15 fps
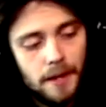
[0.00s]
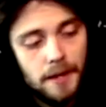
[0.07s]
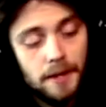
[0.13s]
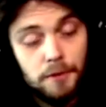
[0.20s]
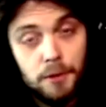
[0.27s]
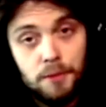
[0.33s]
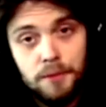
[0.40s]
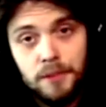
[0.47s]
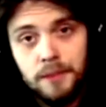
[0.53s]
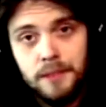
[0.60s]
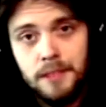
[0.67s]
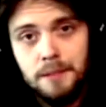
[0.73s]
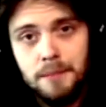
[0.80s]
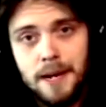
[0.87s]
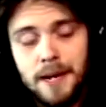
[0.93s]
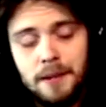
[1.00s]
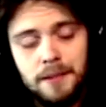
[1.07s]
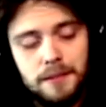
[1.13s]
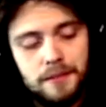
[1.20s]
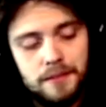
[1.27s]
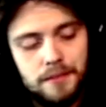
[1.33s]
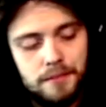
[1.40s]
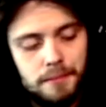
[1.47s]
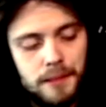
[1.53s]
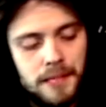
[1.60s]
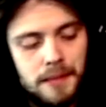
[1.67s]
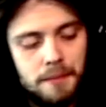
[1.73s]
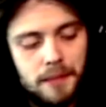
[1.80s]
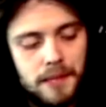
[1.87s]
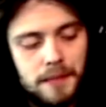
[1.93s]
If you feel good about
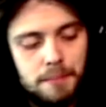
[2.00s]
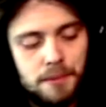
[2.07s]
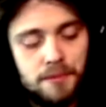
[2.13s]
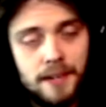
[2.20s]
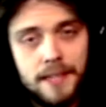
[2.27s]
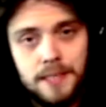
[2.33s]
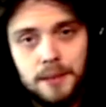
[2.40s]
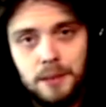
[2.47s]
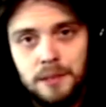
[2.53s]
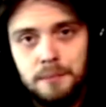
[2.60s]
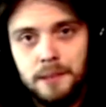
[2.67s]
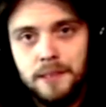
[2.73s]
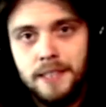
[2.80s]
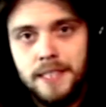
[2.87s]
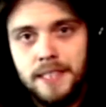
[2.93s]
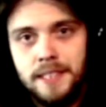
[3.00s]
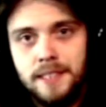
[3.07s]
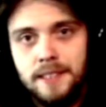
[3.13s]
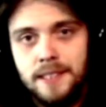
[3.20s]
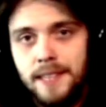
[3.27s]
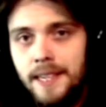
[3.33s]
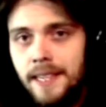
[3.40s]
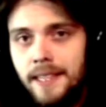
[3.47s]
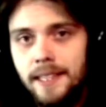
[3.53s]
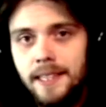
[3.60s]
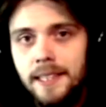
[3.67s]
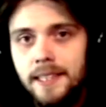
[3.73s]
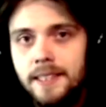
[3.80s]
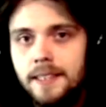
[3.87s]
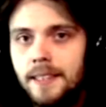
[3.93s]
being able to improvise chord progressions in any
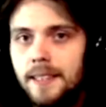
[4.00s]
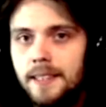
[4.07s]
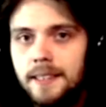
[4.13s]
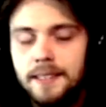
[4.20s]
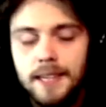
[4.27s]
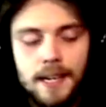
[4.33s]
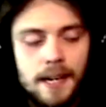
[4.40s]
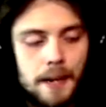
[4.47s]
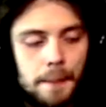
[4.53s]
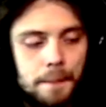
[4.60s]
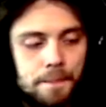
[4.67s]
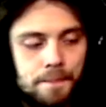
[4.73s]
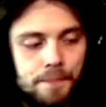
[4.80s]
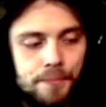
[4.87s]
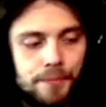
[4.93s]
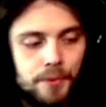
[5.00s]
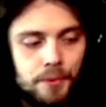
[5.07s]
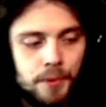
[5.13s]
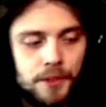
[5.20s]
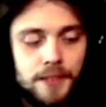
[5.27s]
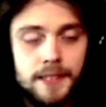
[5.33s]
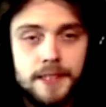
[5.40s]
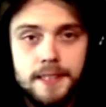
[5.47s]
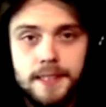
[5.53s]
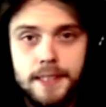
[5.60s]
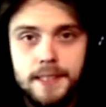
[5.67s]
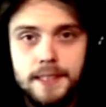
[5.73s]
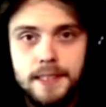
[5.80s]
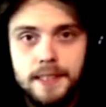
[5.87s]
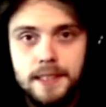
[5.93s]
key, stay on time with these
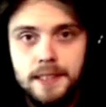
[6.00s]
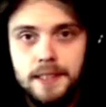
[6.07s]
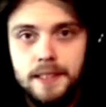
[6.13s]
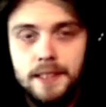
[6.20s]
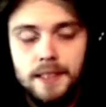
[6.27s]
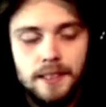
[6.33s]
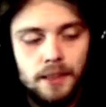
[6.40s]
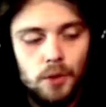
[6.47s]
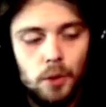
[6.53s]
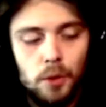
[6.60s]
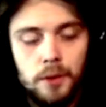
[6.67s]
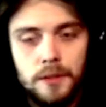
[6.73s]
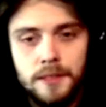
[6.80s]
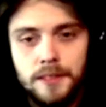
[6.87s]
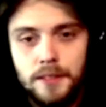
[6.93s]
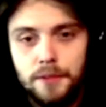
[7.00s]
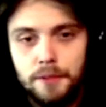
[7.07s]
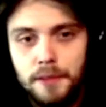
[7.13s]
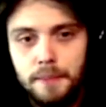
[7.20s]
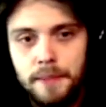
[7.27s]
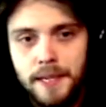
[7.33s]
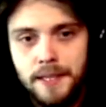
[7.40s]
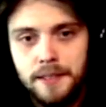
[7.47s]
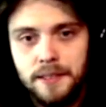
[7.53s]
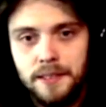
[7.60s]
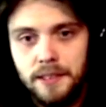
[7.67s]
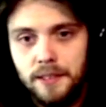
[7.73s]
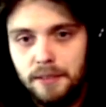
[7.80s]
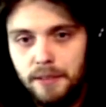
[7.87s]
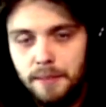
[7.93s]
6 chords, the 3
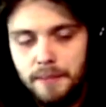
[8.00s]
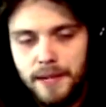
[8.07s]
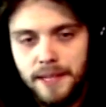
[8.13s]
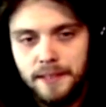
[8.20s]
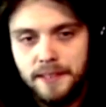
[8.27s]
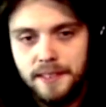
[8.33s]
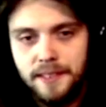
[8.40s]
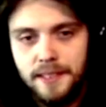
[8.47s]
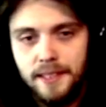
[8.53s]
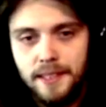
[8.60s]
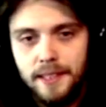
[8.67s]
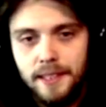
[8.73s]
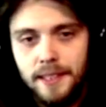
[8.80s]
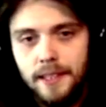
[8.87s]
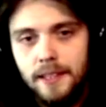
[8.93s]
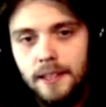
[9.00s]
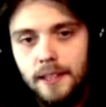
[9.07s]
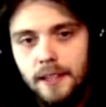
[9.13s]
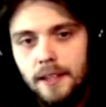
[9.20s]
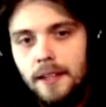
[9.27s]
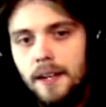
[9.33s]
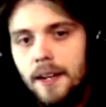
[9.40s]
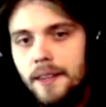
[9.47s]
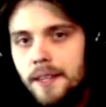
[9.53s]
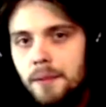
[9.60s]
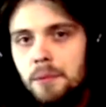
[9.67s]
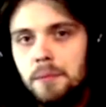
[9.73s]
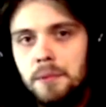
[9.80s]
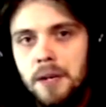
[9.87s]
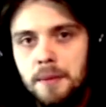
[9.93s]
majors and the 3 minors in any key, I
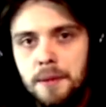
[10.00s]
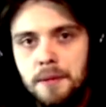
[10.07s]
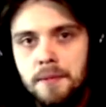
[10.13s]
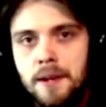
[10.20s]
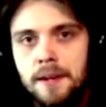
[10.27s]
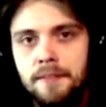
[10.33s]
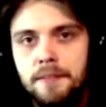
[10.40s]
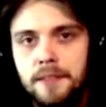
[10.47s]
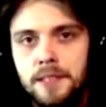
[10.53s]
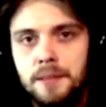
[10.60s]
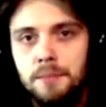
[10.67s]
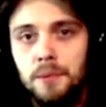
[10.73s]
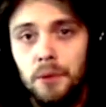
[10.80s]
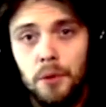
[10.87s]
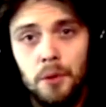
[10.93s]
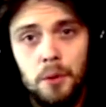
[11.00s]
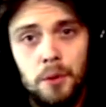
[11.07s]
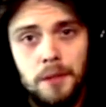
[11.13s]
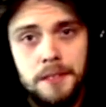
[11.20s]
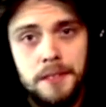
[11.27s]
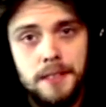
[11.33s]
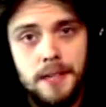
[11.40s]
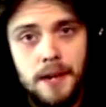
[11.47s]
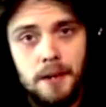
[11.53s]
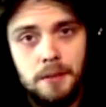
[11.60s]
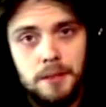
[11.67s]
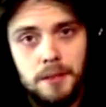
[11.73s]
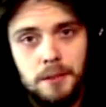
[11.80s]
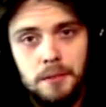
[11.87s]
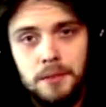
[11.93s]
think we're probably ready for some more chords
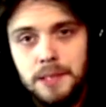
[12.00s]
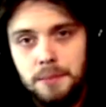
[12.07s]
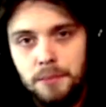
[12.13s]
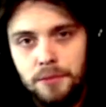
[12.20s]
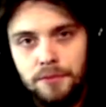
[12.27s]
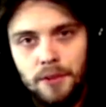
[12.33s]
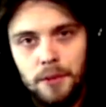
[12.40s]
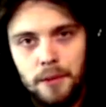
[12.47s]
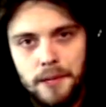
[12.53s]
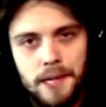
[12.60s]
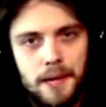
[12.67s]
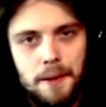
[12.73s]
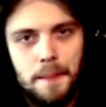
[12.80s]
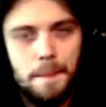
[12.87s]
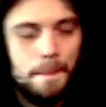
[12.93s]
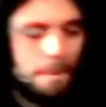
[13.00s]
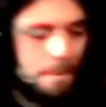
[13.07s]
now, so let's move forward here.